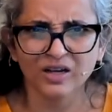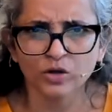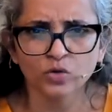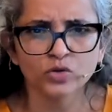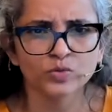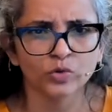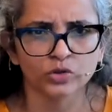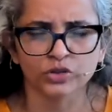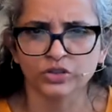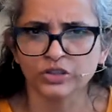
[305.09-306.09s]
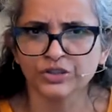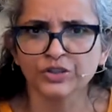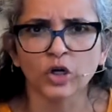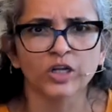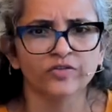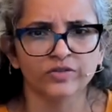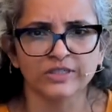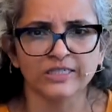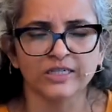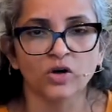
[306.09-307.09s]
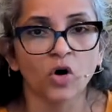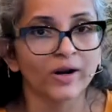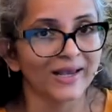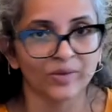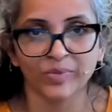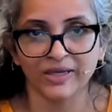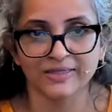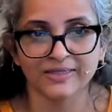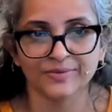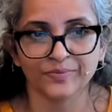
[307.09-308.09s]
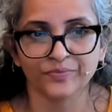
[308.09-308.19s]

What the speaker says: loose motions, chronic fatigue, or neck pains.